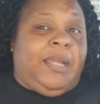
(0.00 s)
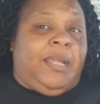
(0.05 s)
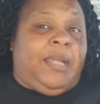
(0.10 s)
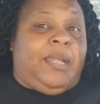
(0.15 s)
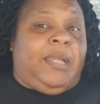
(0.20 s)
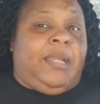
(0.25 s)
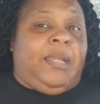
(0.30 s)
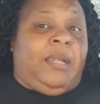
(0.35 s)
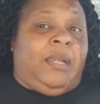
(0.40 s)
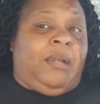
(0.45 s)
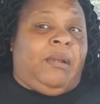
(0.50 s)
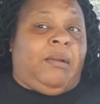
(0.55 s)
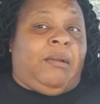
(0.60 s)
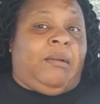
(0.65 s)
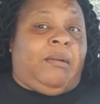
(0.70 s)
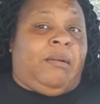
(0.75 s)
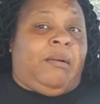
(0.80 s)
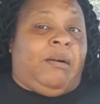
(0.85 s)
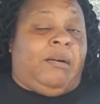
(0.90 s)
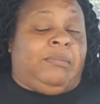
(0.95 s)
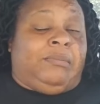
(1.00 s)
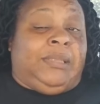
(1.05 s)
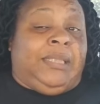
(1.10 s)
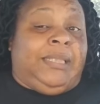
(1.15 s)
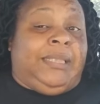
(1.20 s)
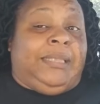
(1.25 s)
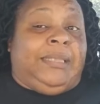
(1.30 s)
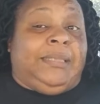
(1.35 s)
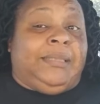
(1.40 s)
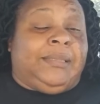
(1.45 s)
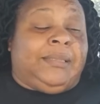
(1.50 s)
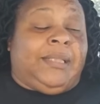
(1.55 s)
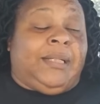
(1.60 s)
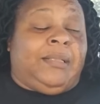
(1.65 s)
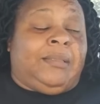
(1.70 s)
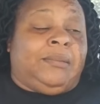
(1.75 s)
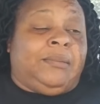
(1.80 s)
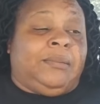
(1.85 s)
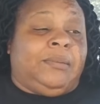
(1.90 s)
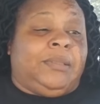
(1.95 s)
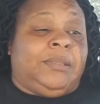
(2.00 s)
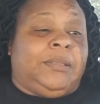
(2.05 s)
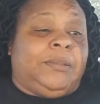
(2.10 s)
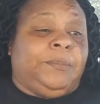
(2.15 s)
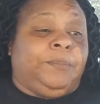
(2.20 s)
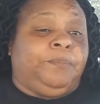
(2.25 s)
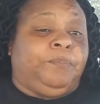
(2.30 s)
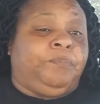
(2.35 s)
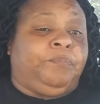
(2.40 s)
here on the East Coast.